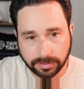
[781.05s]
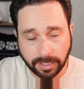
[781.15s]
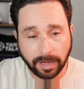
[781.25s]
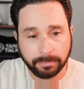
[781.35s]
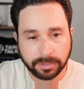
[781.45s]

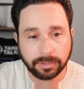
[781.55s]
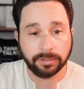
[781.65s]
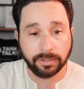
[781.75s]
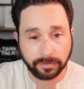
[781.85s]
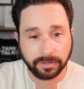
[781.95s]
time to
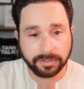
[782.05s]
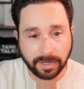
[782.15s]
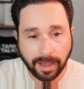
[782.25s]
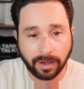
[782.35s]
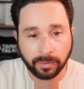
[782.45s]
deliver is
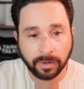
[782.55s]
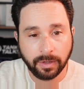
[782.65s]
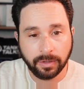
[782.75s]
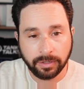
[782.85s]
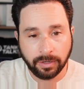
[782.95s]
now.
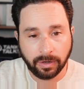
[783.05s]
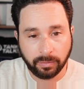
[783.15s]
You know,